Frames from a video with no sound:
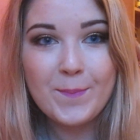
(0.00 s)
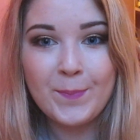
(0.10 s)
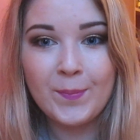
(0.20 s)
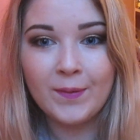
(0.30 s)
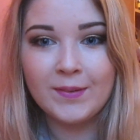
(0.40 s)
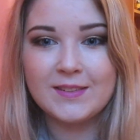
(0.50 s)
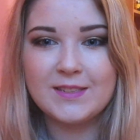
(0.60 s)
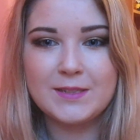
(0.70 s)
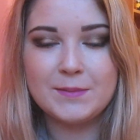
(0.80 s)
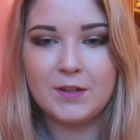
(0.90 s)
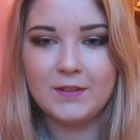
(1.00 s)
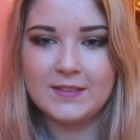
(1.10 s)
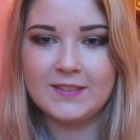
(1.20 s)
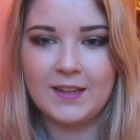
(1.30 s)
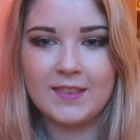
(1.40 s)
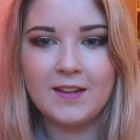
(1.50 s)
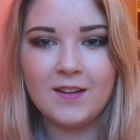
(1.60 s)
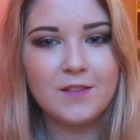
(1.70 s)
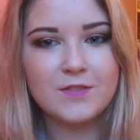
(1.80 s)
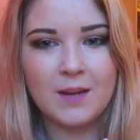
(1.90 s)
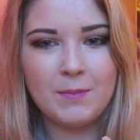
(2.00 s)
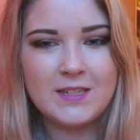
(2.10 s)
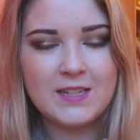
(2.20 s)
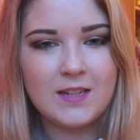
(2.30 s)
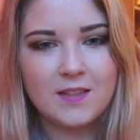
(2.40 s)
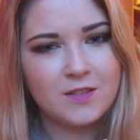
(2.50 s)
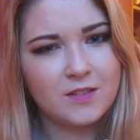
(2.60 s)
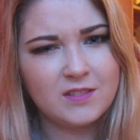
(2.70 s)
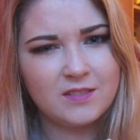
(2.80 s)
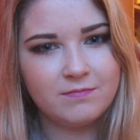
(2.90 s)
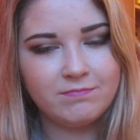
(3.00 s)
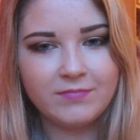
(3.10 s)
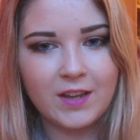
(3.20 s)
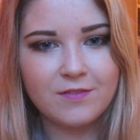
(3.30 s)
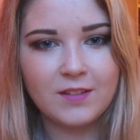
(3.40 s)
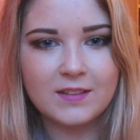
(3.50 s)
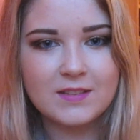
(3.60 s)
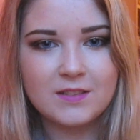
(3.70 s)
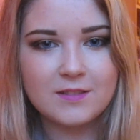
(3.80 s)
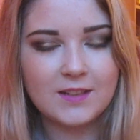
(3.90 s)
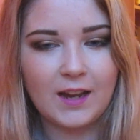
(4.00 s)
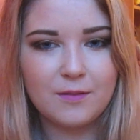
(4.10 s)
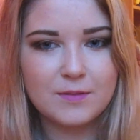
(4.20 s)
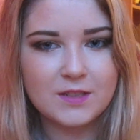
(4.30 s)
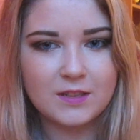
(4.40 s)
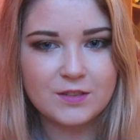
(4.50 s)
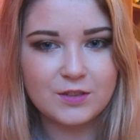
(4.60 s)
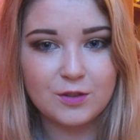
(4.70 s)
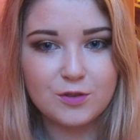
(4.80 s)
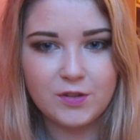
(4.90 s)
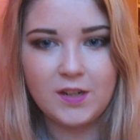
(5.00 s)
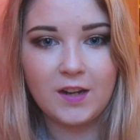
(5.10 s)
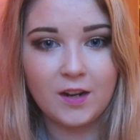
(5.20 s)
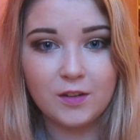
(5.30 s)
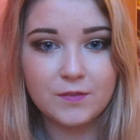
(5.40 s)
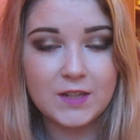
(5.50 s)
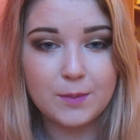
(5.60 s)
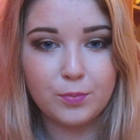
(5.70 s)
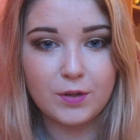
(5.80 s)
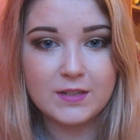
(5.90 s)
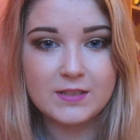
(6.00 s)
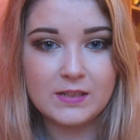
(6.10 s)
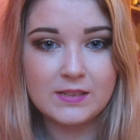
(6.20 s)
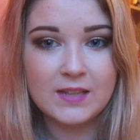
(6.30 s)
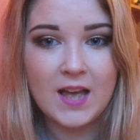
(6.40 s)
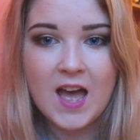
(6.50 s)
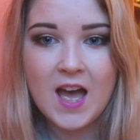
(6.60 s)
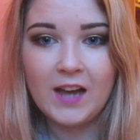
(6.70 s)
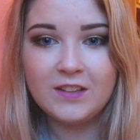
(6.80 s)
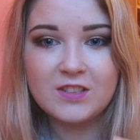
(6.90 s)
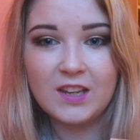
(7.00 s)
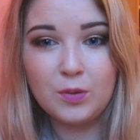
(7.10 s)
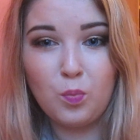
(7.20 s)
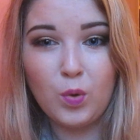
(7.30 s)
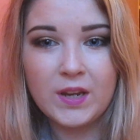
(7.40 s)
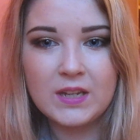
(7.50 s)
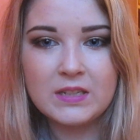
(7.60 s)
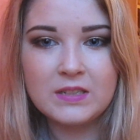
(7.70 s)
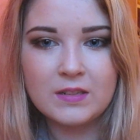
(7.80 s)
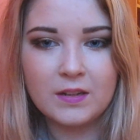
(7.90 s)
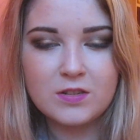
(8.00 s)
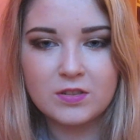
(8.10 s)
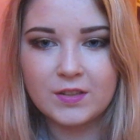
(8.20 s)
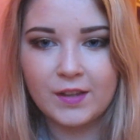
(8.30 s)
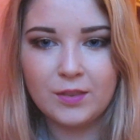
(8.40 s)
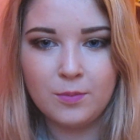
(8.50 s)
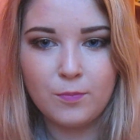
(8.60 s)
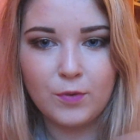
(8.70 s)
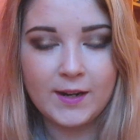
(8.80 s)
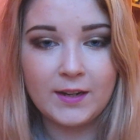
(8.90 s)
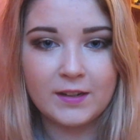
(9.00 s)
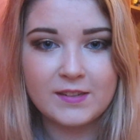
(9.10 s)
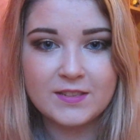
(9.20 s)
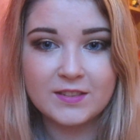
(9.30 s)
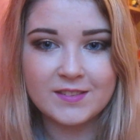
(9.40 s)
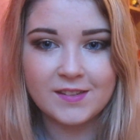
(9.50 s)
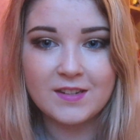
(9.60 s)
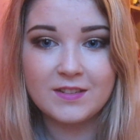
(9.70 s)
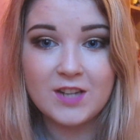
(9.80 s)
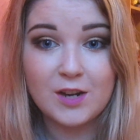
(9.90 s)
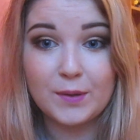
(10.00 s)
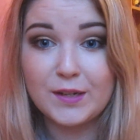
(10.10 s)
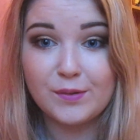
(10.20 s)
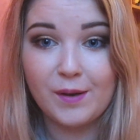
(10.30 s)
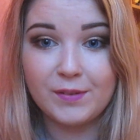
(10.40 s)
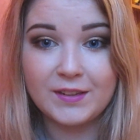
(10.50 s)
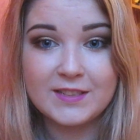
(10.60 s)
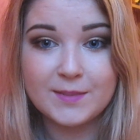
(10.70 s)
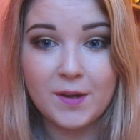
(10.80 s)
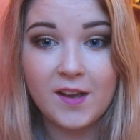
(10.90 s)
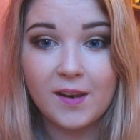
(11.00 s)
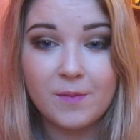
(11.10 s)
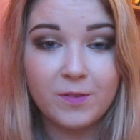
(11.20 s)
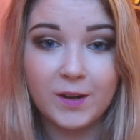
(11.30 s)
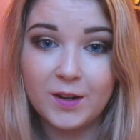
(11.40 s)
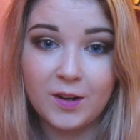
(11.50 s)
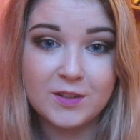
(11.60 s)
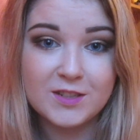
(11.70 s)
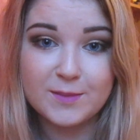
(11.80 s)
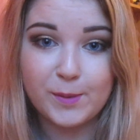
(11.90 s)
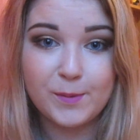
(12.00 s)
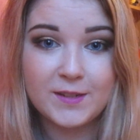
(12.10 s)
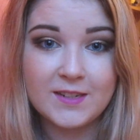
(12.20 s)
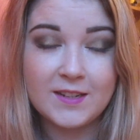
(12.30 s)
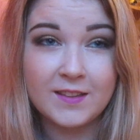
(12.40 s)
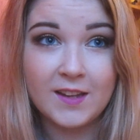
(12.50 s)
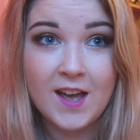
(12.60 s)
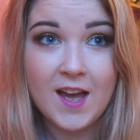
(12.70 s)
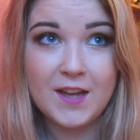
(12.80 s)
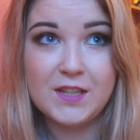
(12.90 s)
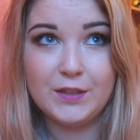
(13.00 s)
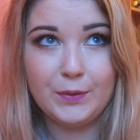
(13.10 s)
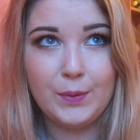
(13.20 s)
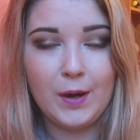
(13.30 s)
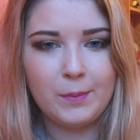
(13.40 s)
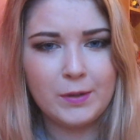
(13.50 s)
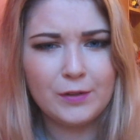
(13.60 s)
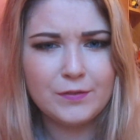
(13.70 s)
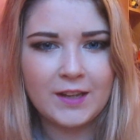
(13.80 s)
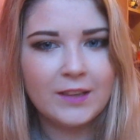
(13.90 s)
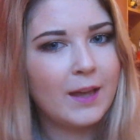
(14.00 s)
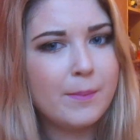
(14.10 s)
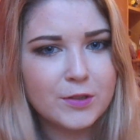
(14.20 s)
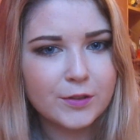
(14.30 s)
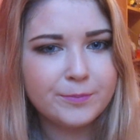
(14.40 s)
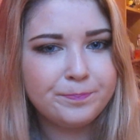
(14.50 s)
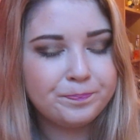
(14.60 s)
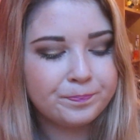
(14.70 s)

But to be honest, I think I'd love to get my teeth done, if that counts as surgery. Like I'd love to get braces and just get them whitened and just get them really nice, because I genuinely don't have a nice smile. I'm very conscious about my teeth, so I would love to get them done.